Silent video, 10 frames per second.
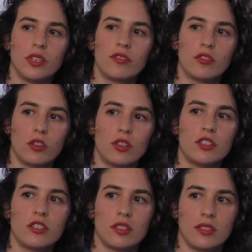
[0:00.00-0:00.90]
of
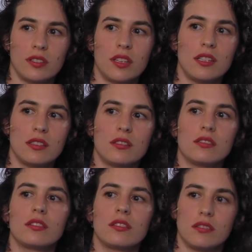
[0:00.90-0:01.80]
knowledge that is
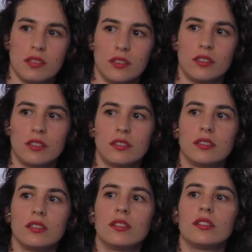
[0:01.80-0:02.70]
considered
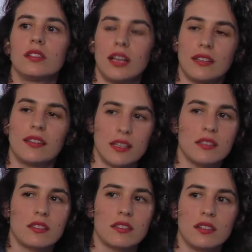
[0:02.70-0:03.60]
like
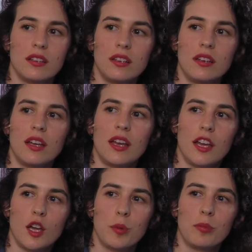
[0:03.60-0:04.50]
dance,
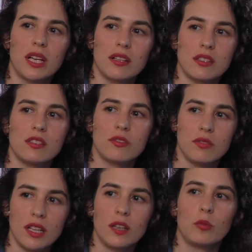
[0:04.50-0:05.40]
because he's
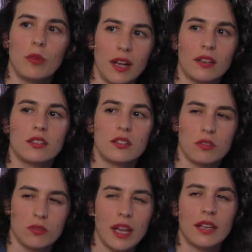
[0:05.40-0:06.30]
really well
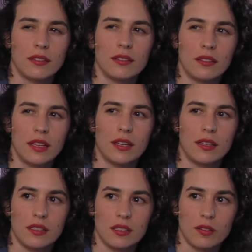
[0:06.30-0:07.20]
trained, like
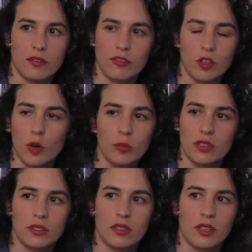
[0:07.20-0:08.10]
he's a
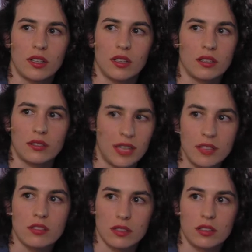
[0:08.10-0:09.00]
phenomenon
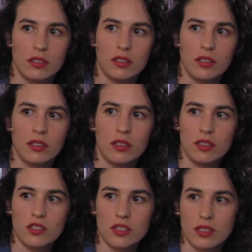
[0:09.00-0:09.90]
dancer,
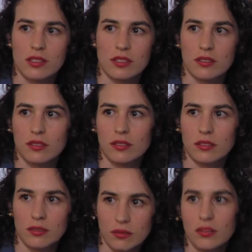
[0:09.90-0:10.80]
just
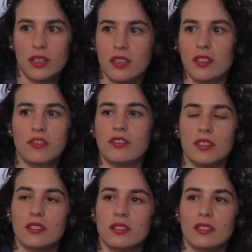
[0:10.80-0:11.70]
in a
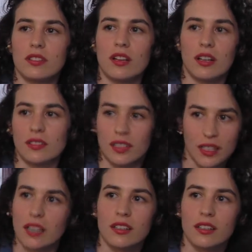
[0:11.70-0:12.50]
different technique.